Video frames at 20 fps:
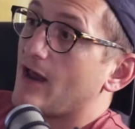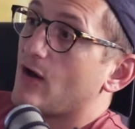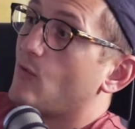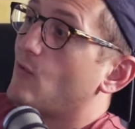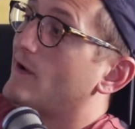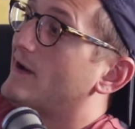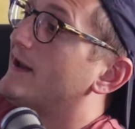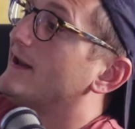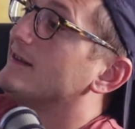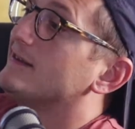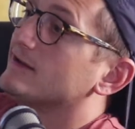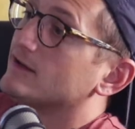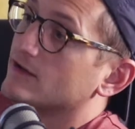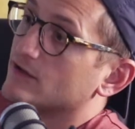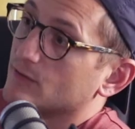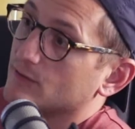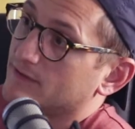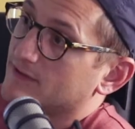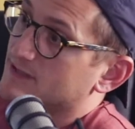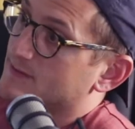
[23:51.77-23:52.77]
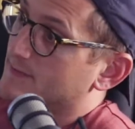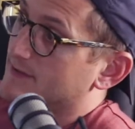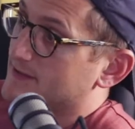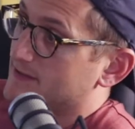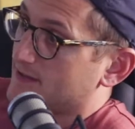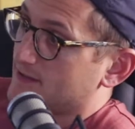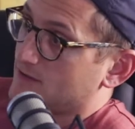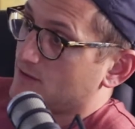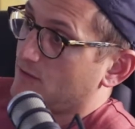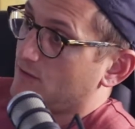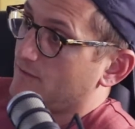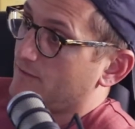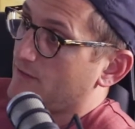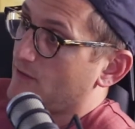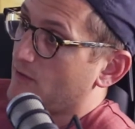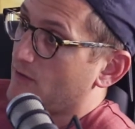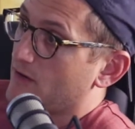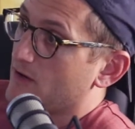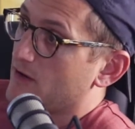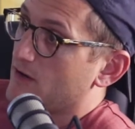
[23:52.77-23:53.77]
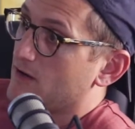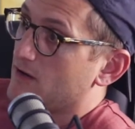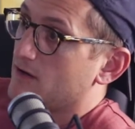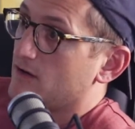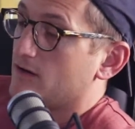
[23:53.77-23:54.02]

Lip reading: I don't want anything to do with this business going forward?